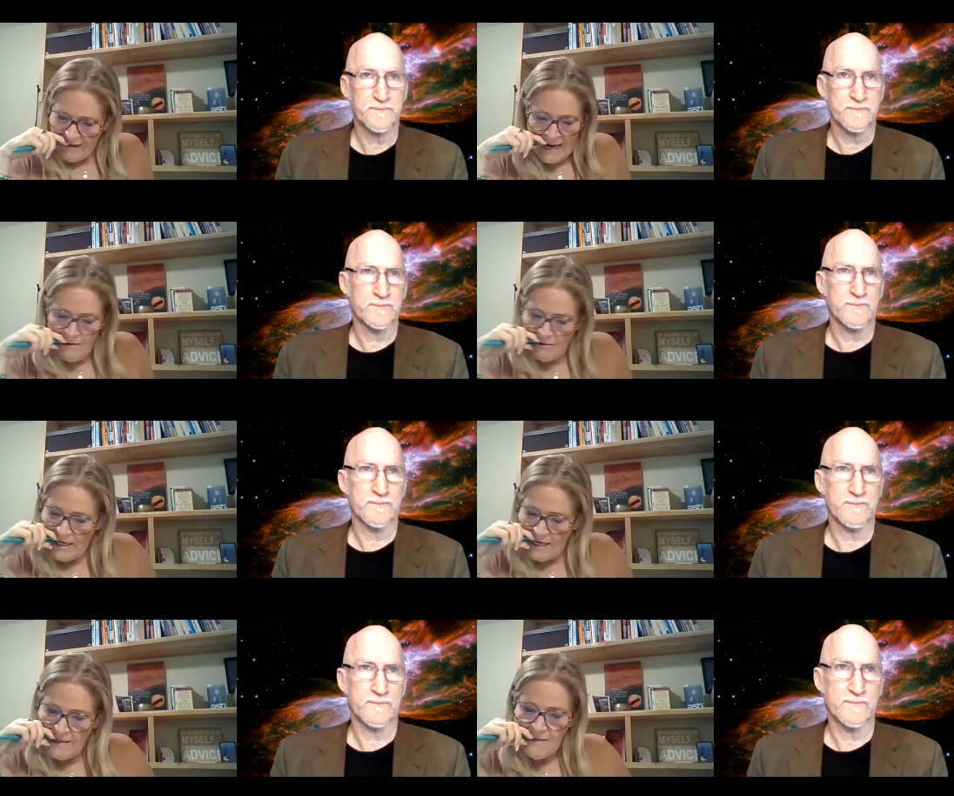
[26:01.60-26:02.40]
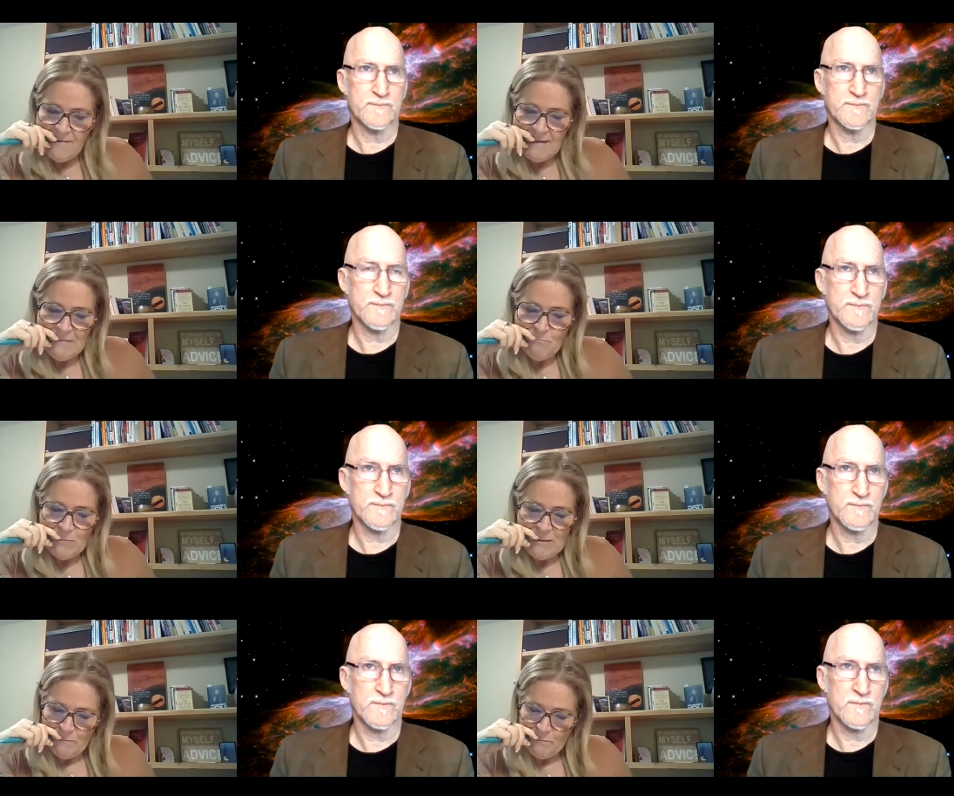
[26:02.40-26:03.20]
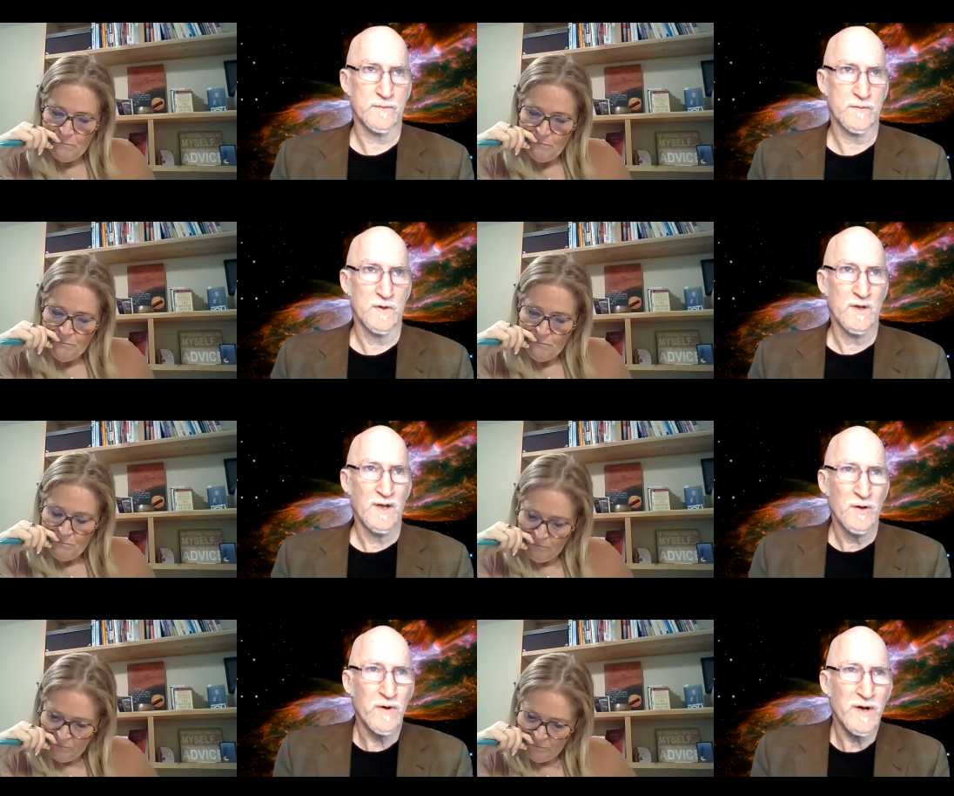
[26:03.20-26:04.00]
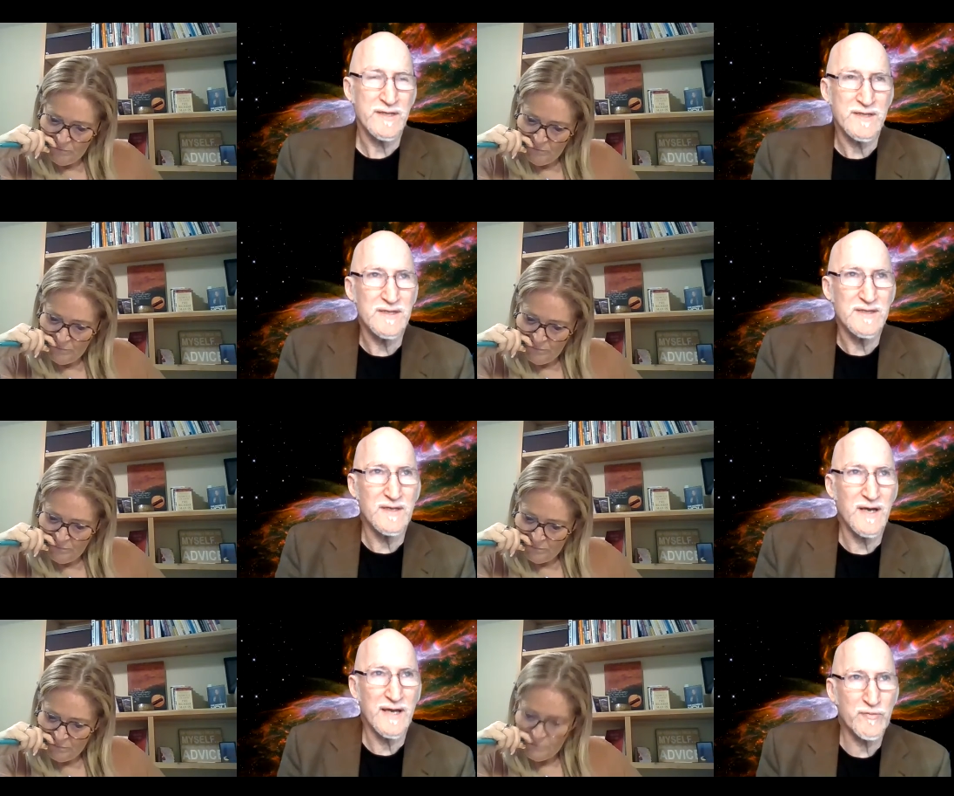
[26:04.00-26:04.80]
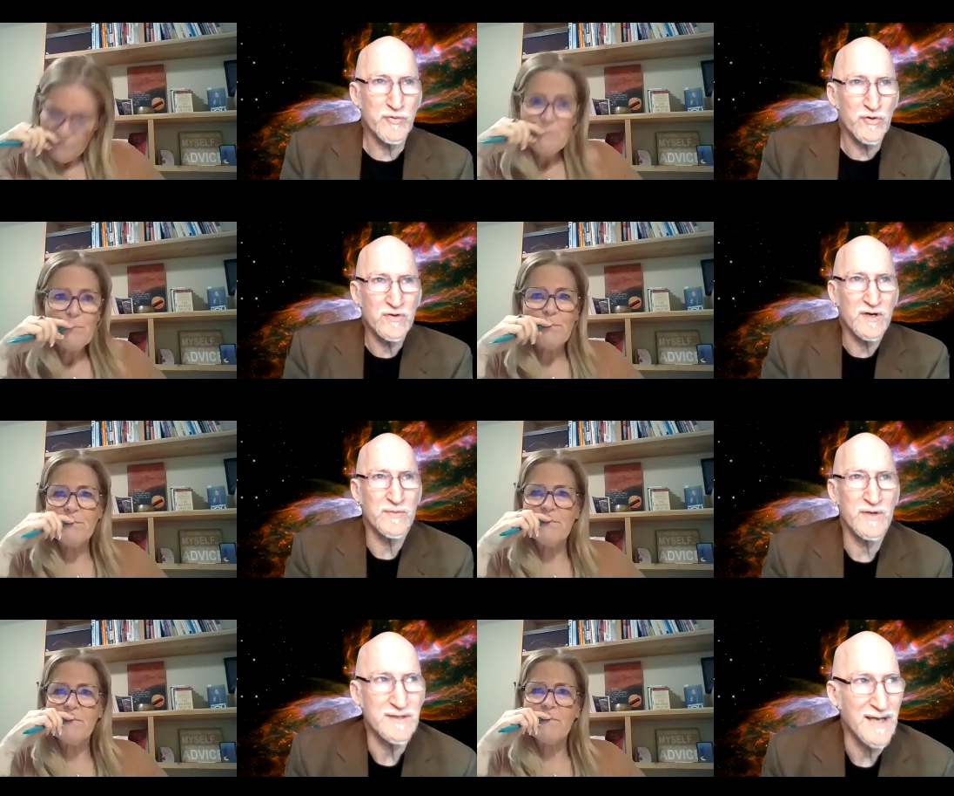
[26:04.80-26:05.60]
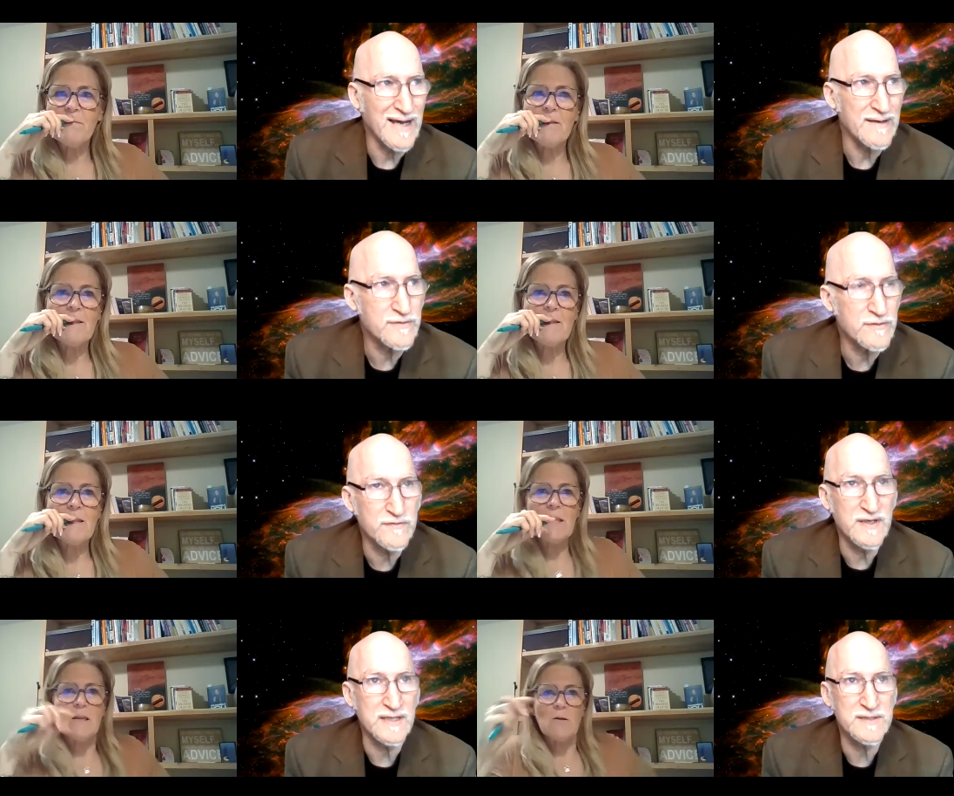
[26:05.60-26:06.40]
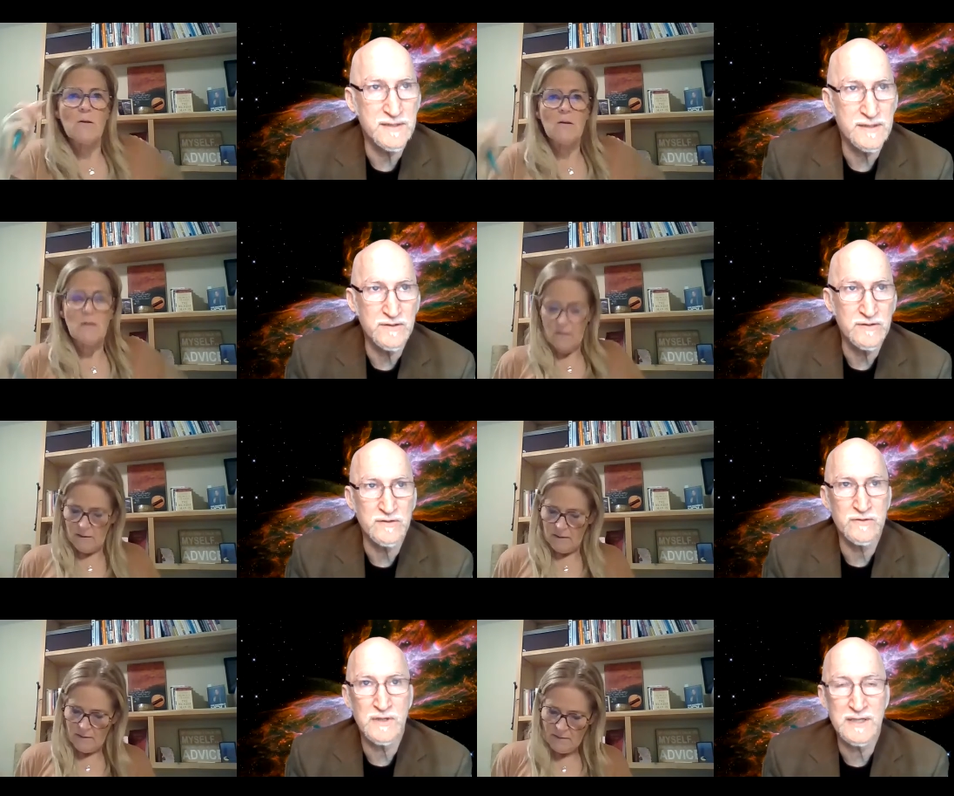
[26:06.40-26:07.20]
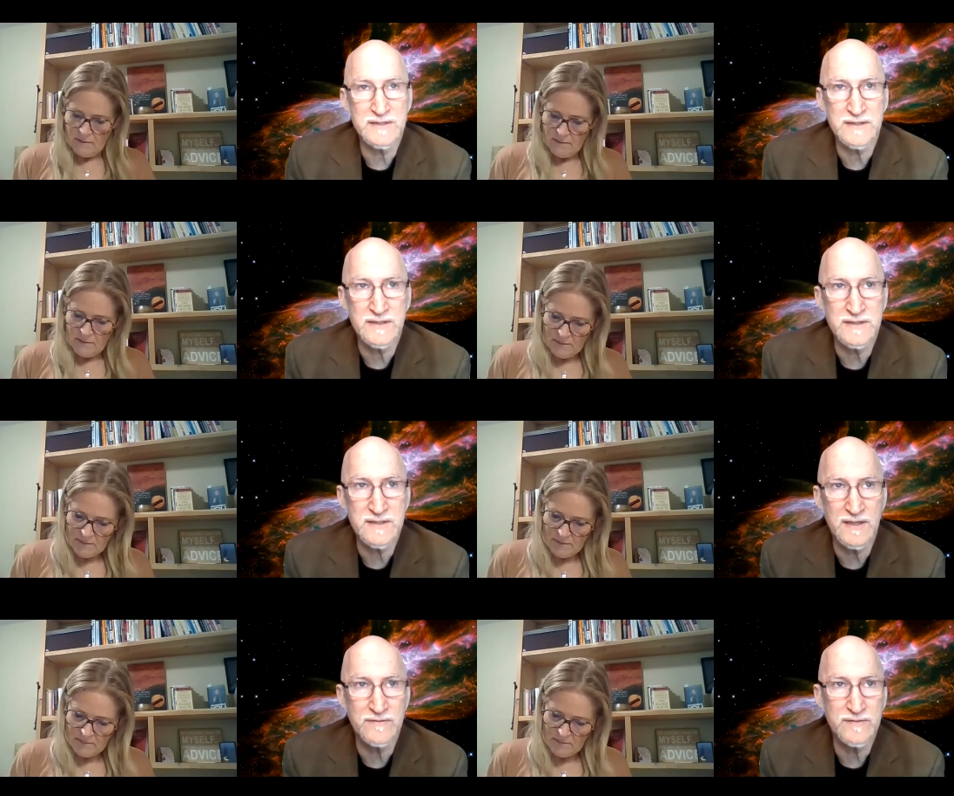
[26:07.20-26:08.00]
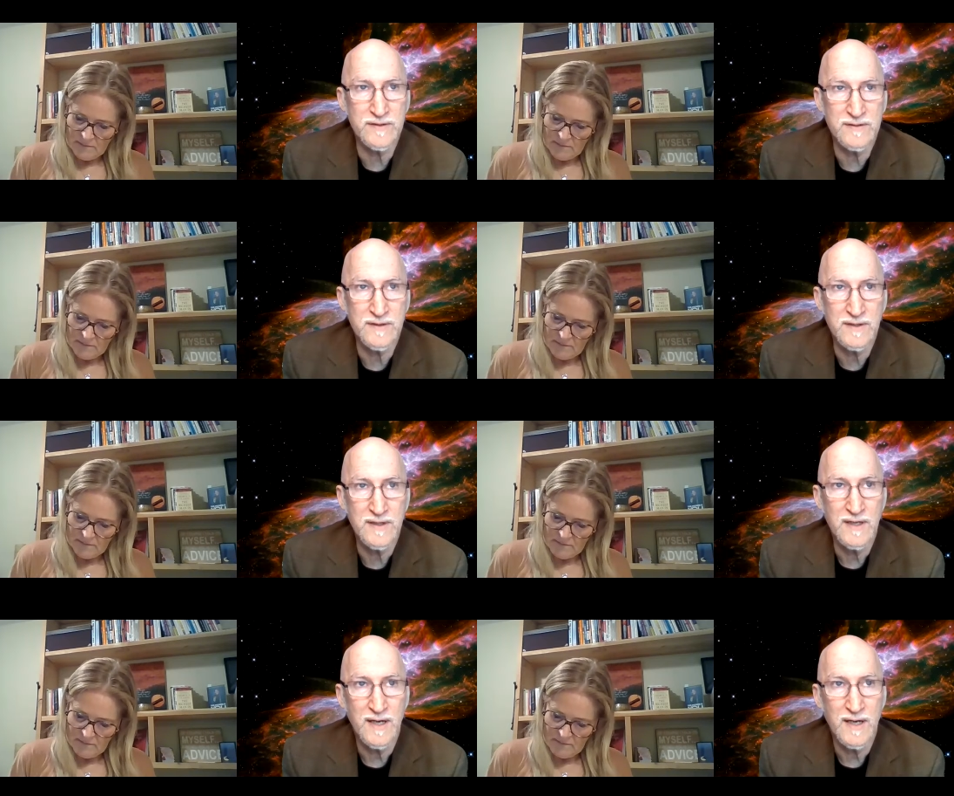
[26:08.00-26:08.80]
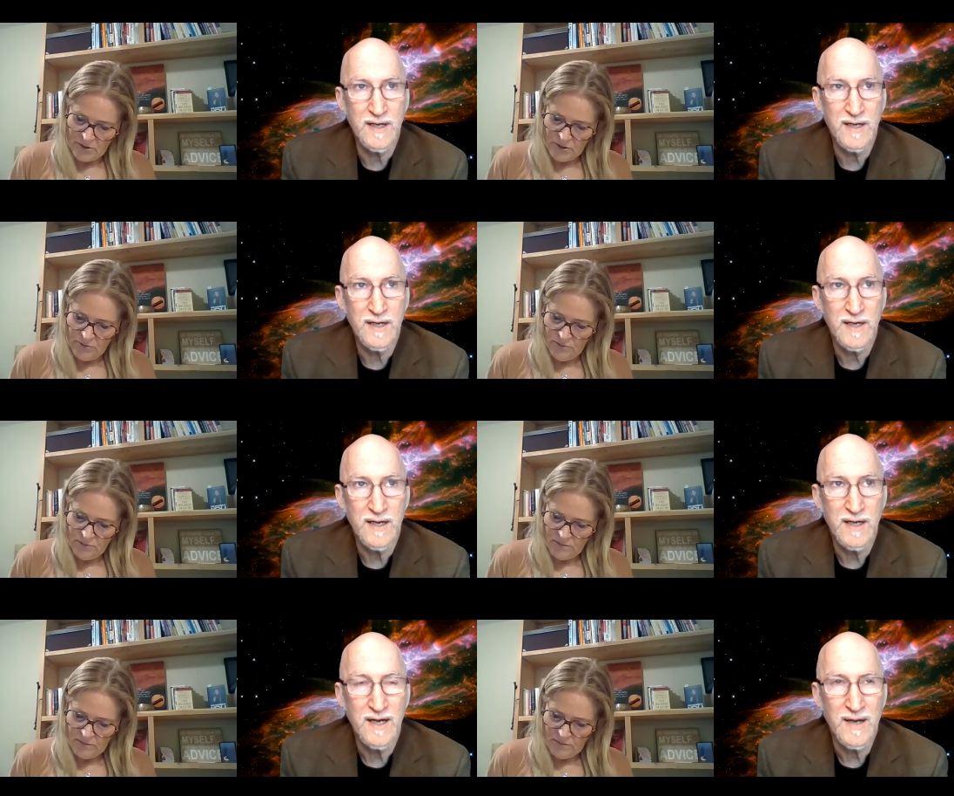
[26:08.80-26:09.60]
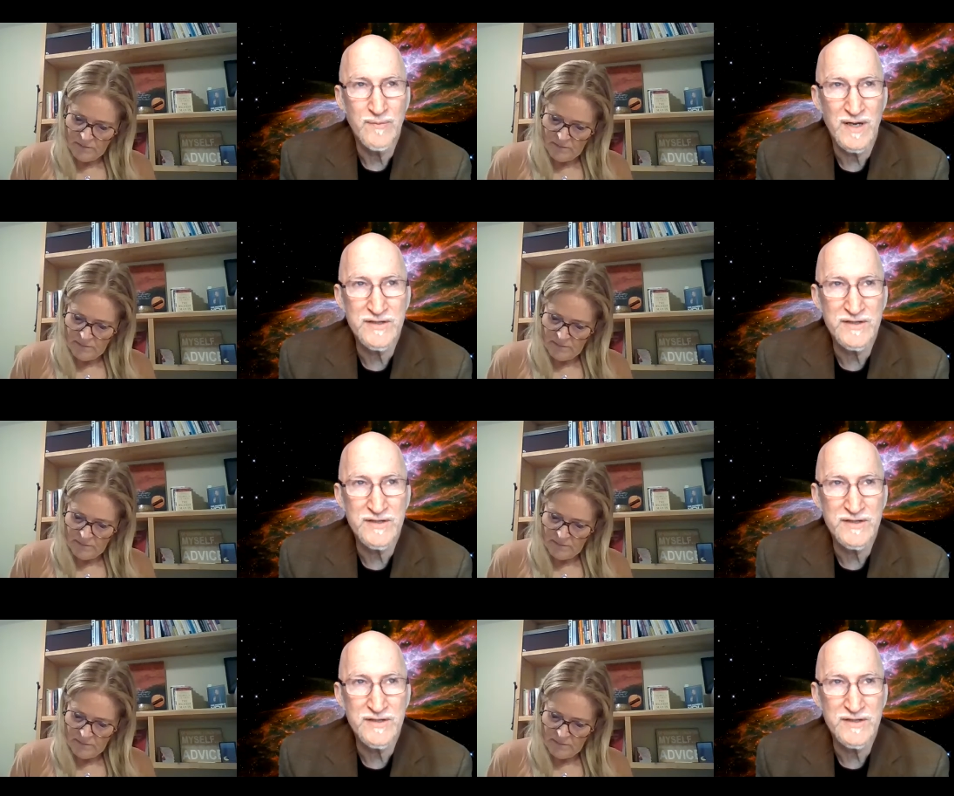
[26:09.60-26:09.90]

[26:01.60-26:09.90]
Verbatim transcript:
Speaker 1: I don't know how to do that, but
Speaker 2: well, I, I have a program called After Effects that you can do lots of neat stuff. Do you? I'm